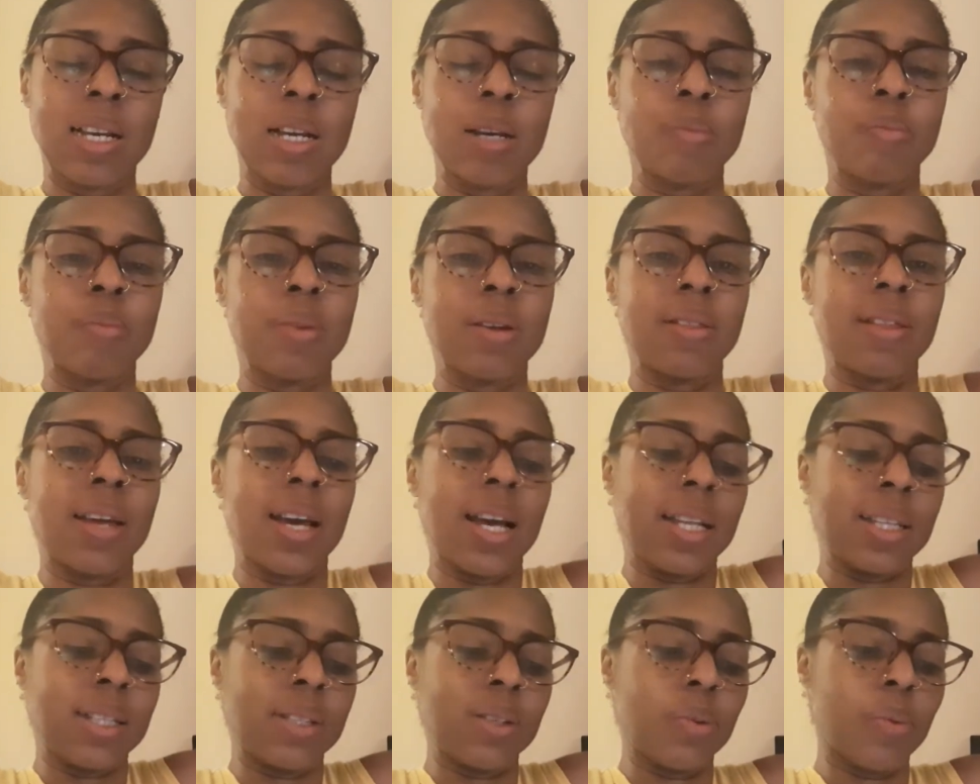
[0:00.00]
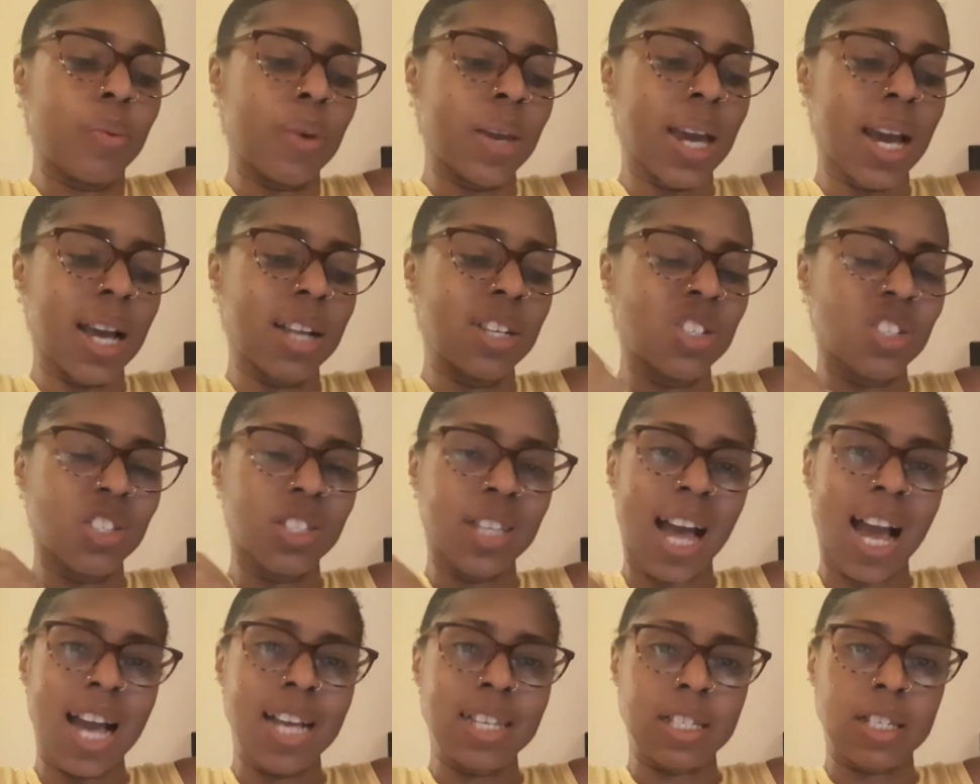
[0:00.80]
But then we can't just
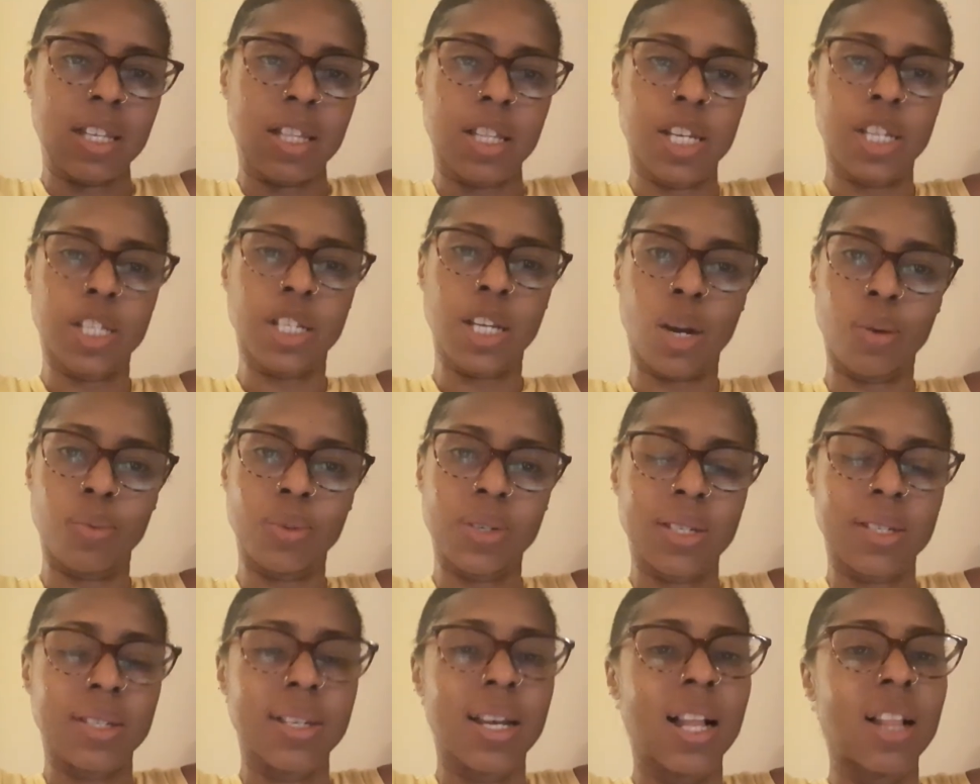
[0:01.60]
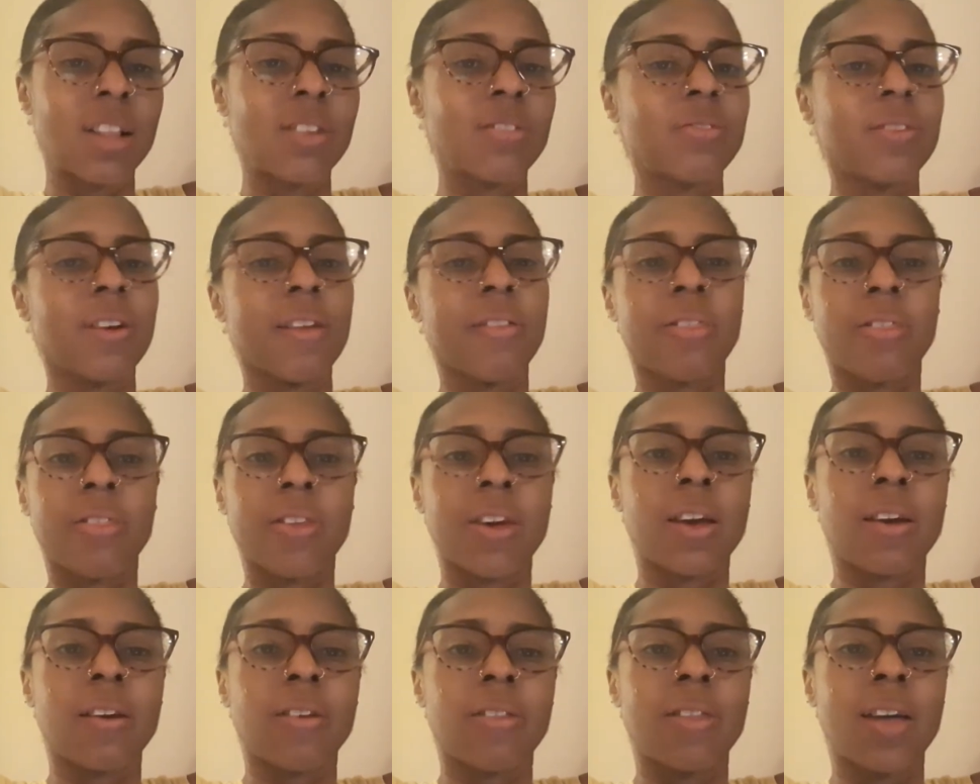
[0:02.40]
isolate ourselves and
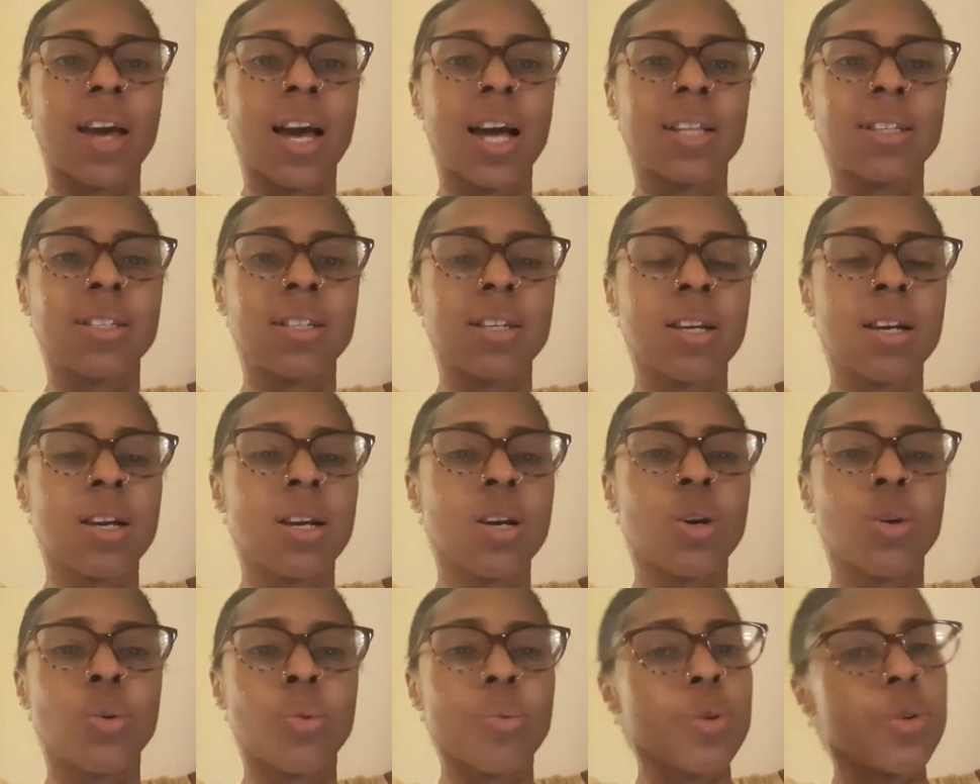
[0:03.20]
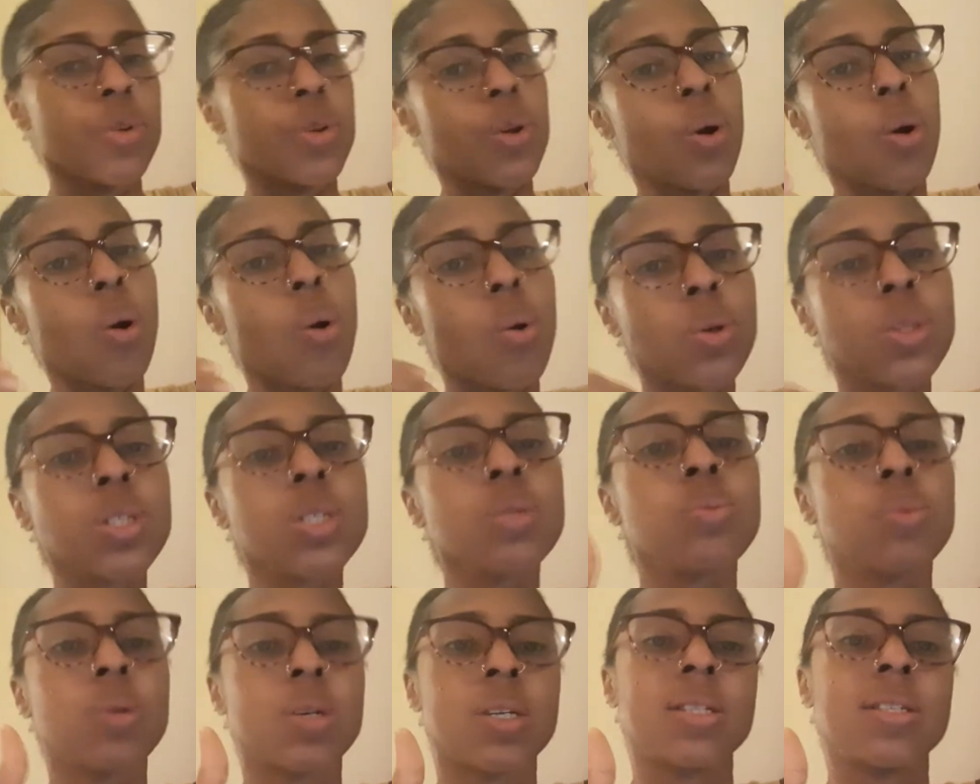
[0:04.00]
think that we're the only
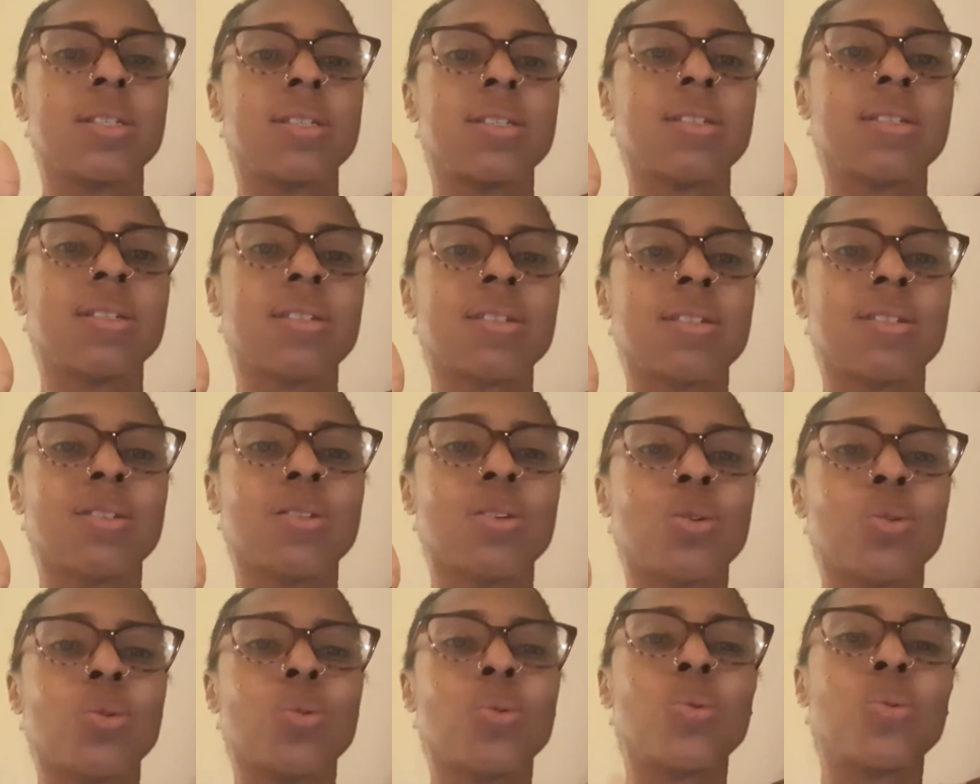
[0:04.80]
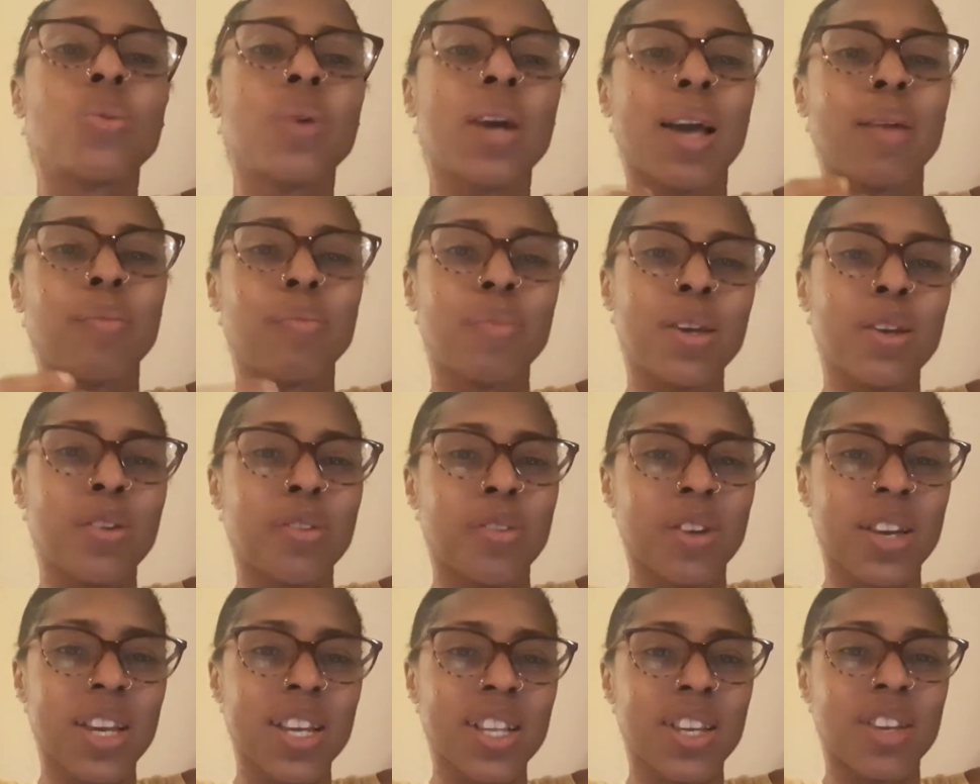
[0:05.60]
ones who can be
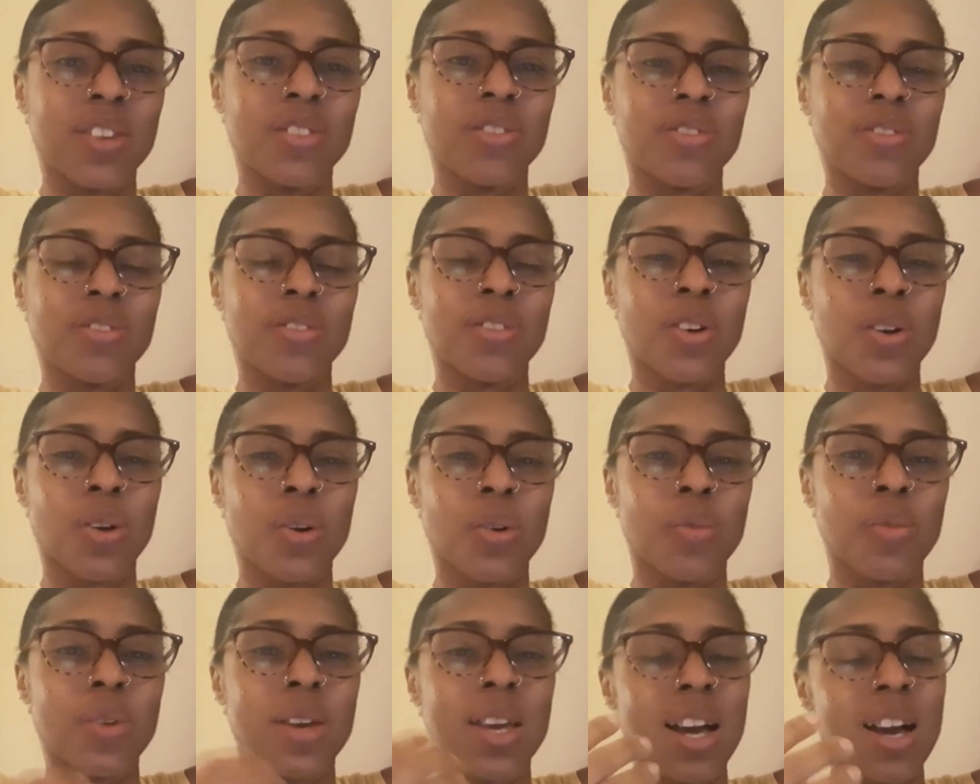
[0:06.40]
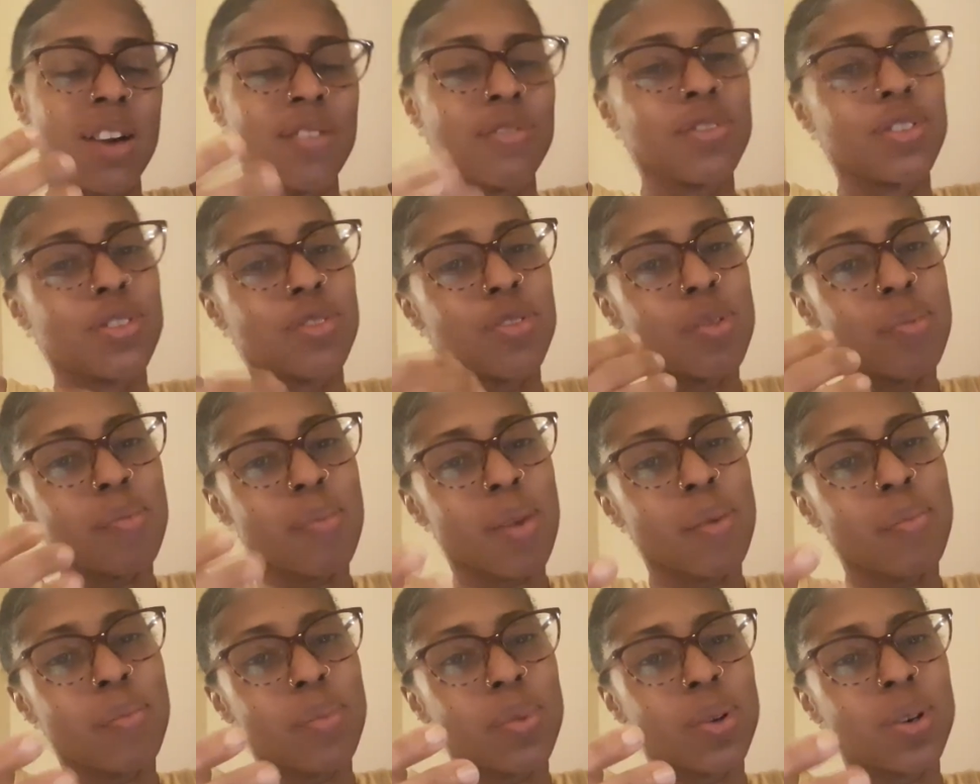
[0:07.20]
creative. We have to
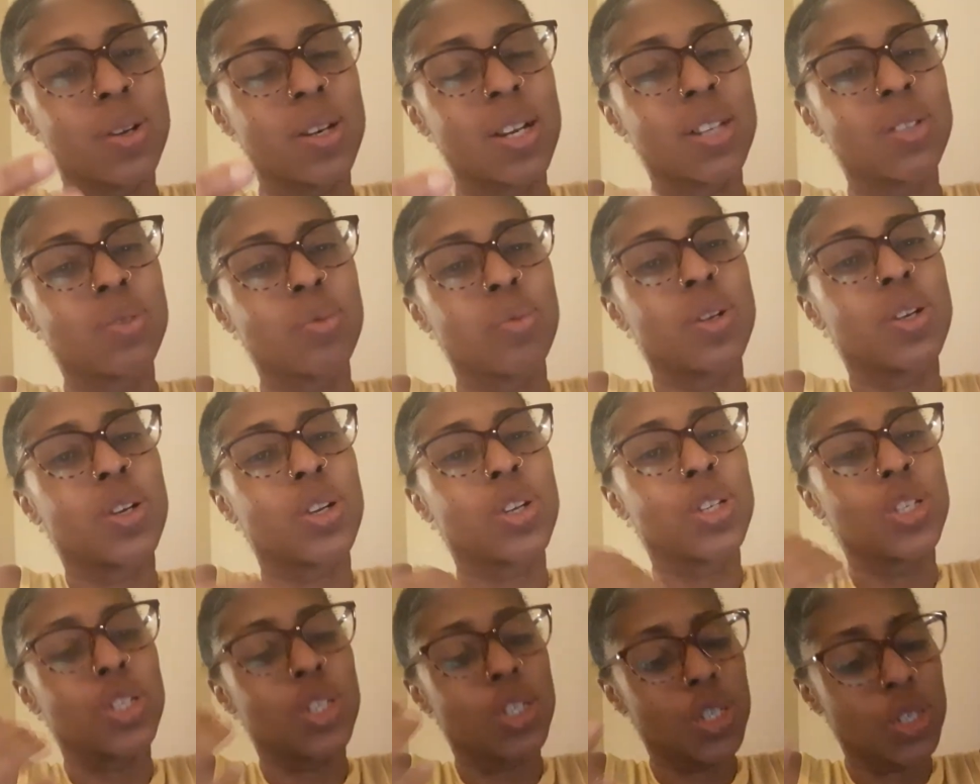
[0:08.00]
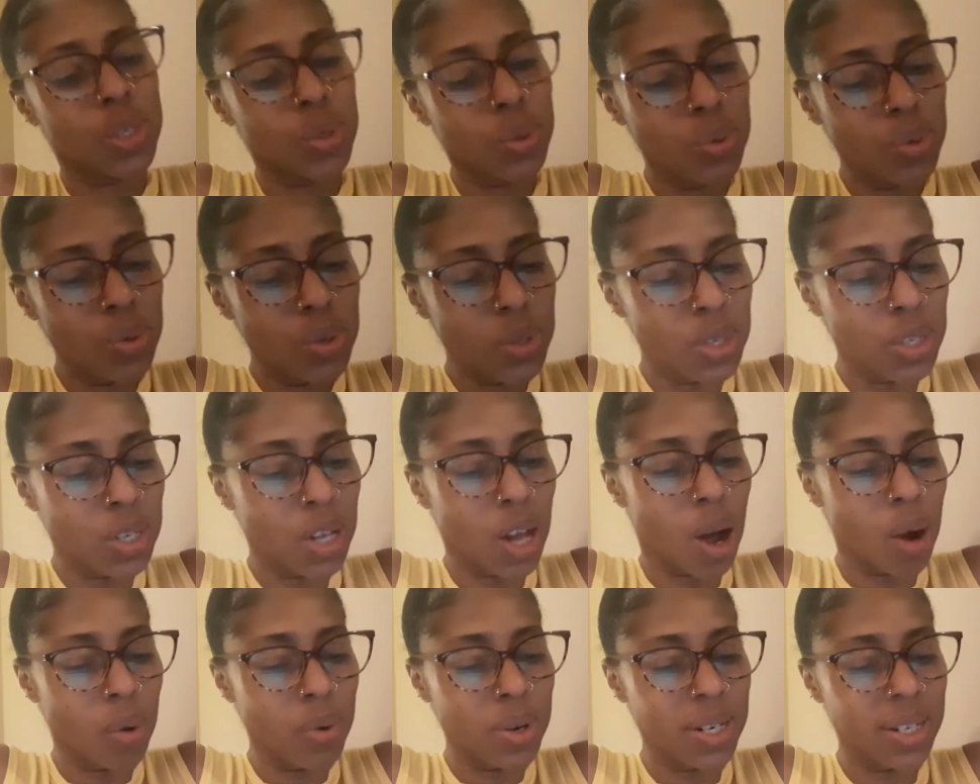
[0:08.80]
remember that we will use
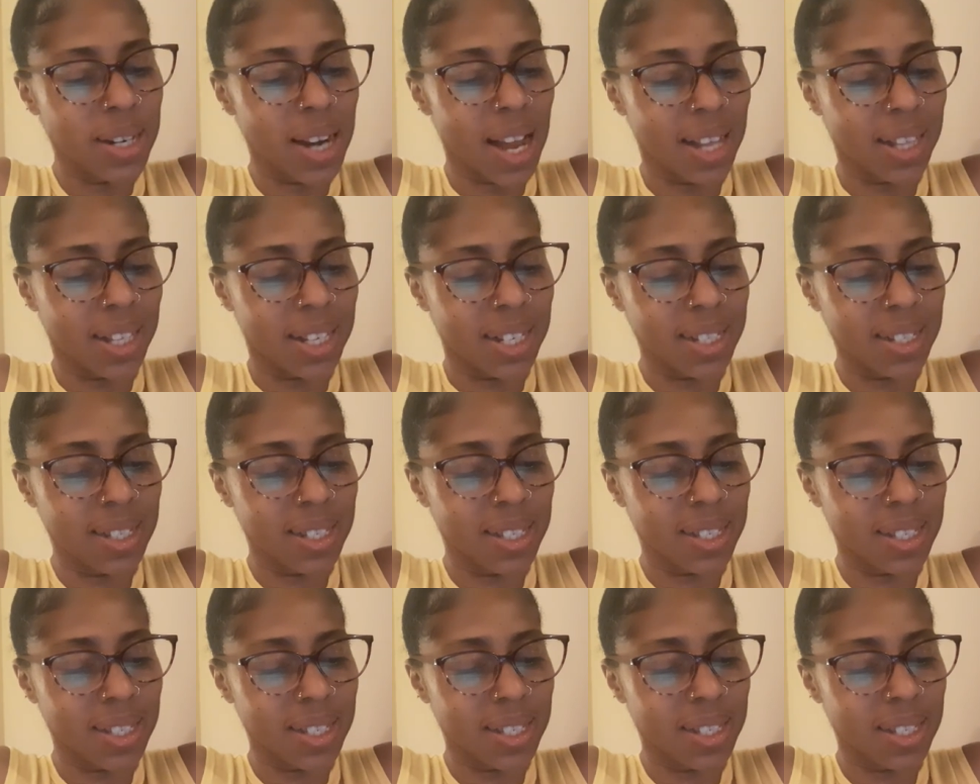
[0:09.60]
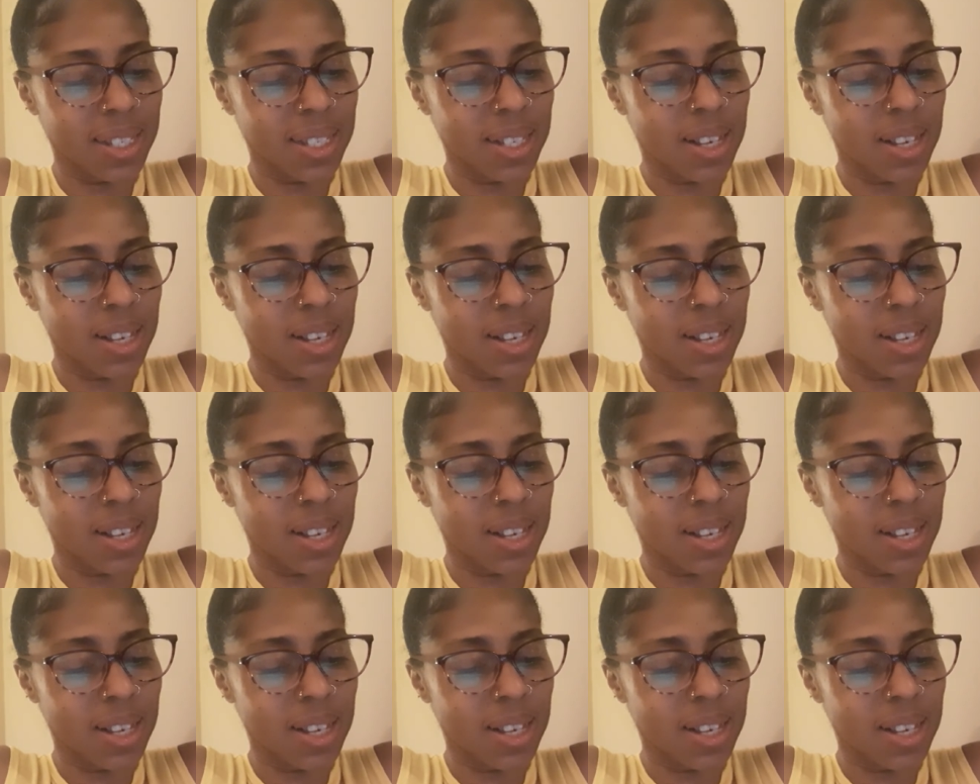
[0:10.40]
our talents,